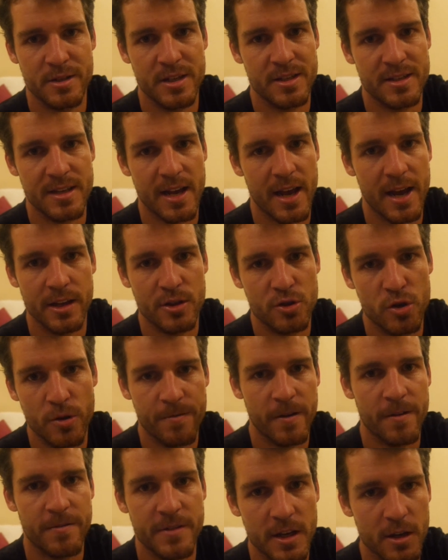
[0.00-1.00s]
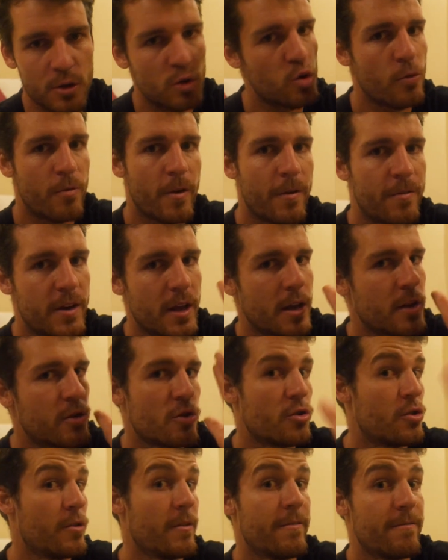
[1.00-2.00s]
Just say
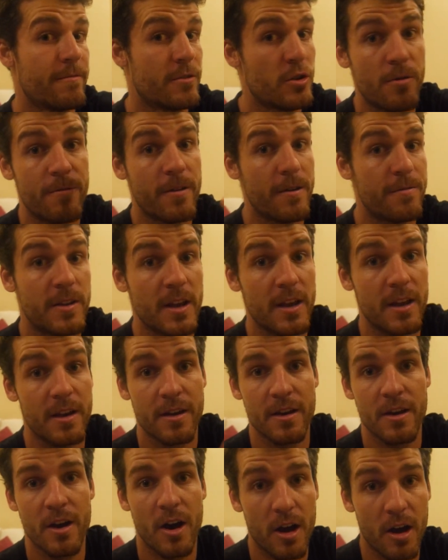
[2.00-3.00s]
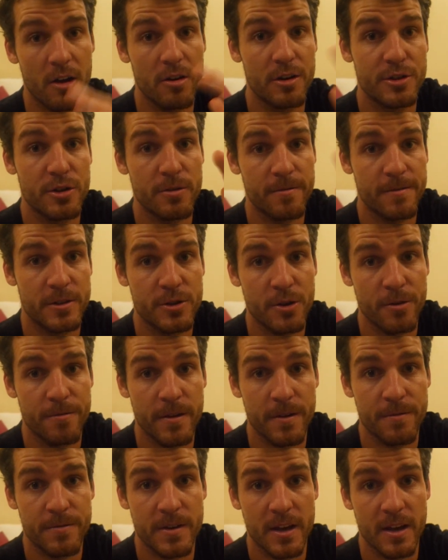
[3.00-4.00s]
250. I only do it for
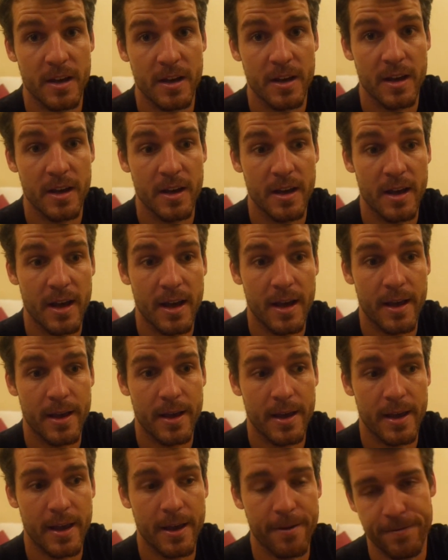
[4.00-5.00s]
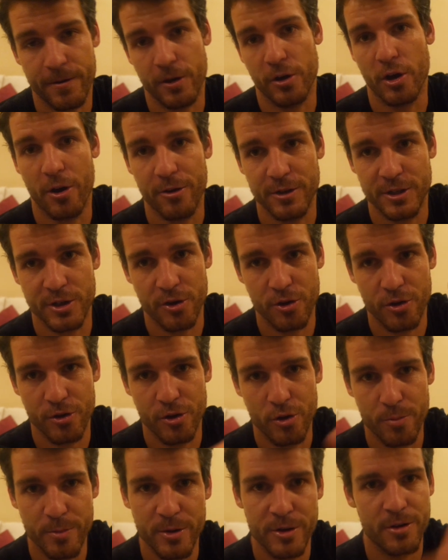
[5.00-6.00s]
250. If you're going to
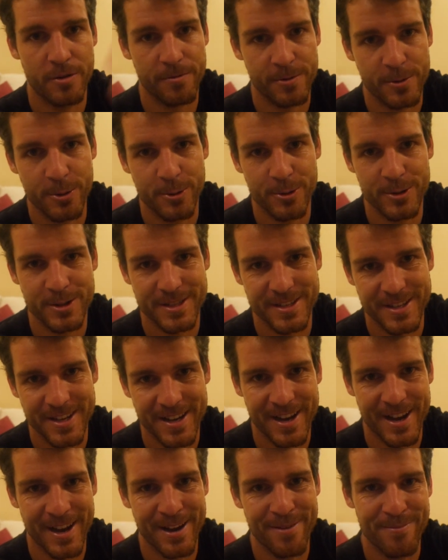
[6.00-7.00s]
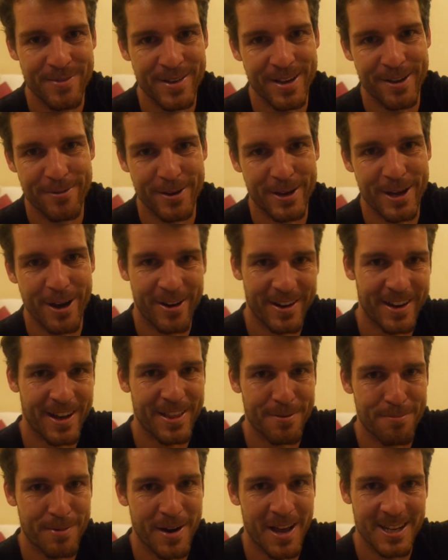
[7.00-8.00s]
Uber, of course. If you're going
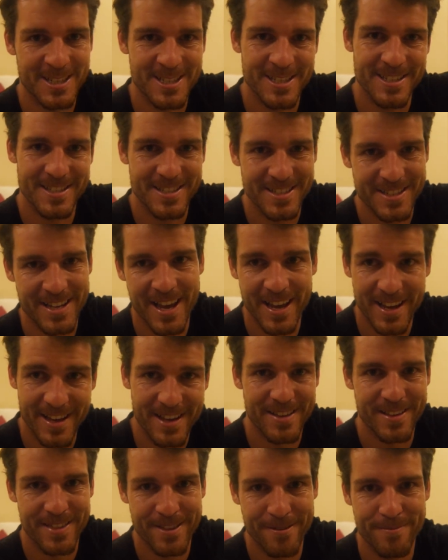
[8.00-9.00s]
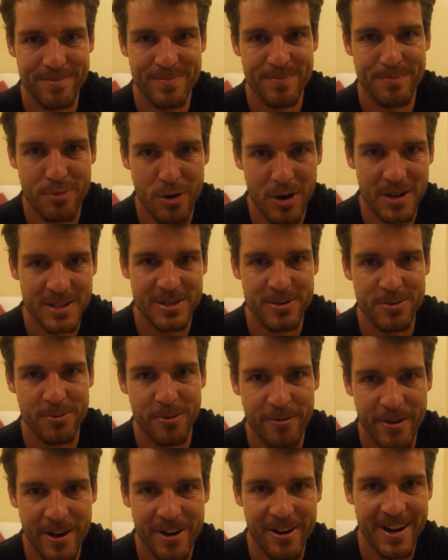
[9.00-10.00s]
other places, yeah, the prices
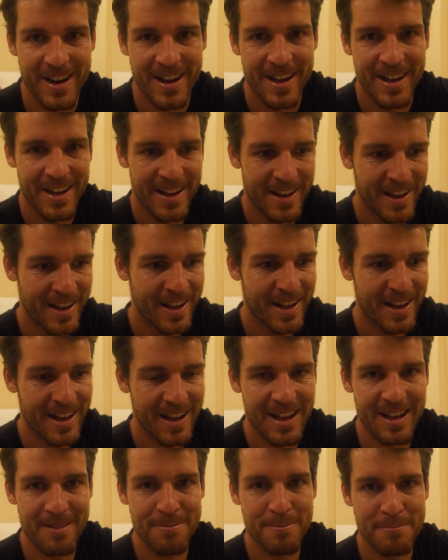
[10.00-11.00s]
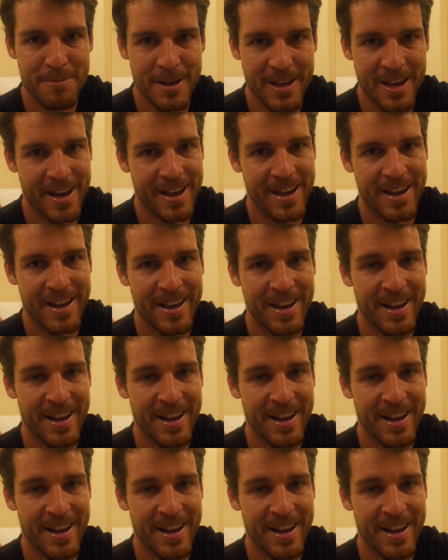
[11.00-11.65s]
will vary. But yeah,